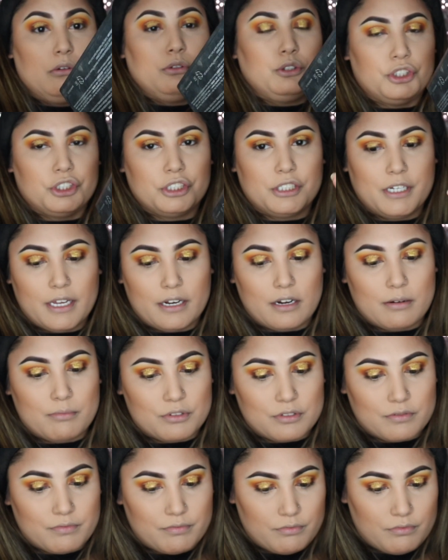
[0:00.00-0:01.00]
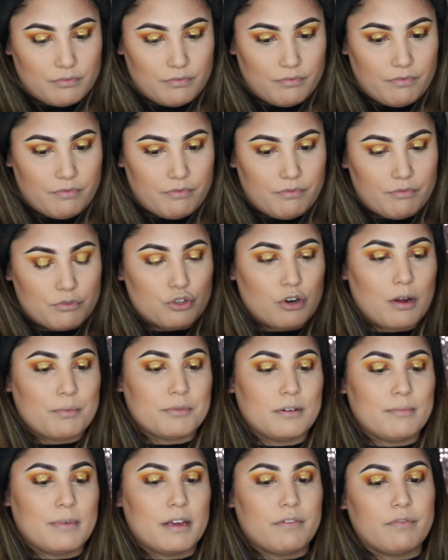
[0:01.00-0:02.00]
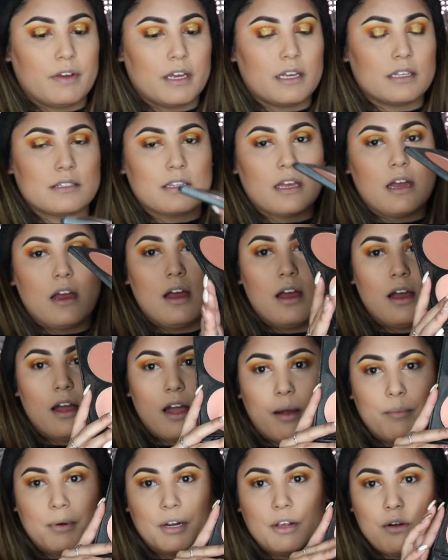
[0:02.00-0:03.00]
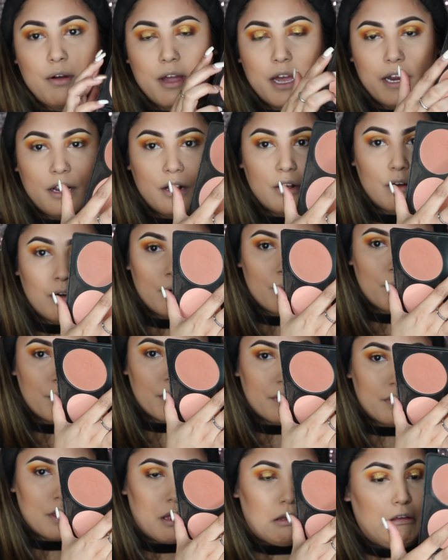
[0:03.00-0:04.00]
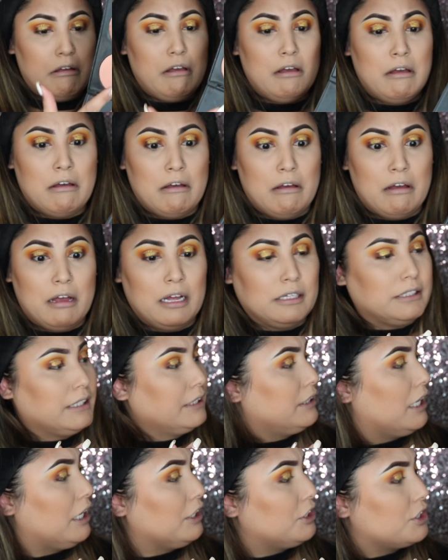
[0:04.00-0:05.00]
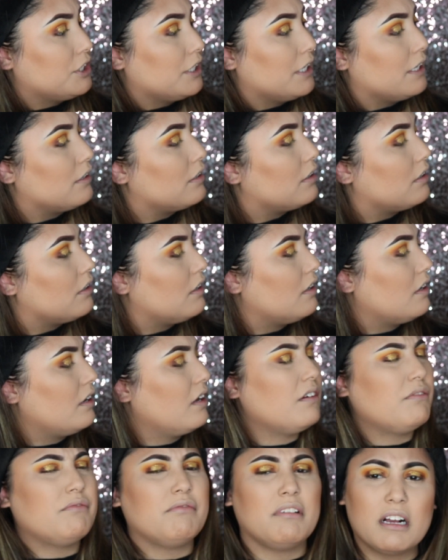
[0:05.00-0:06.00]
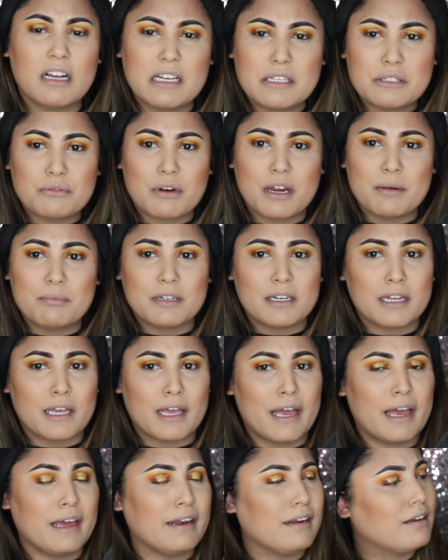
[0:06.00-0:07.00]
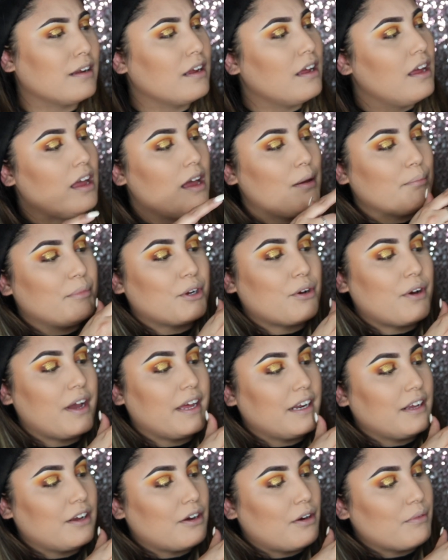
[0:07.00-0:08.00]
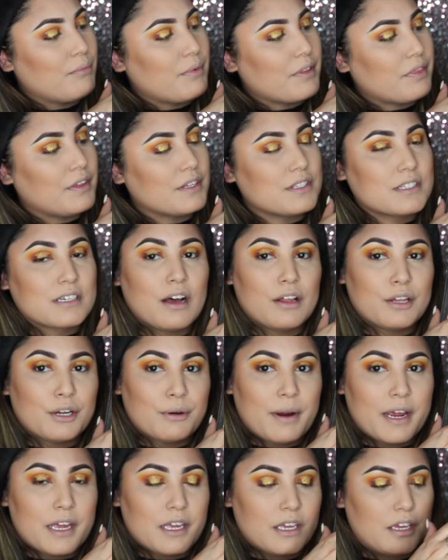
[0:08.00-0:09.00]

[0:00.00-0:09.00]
Shit, I almost dropped it on my face. I'm going to go ahead and go in with, I touched it. Oh, fuck, I scraped it again. I'm going to go ahead and go in with this color right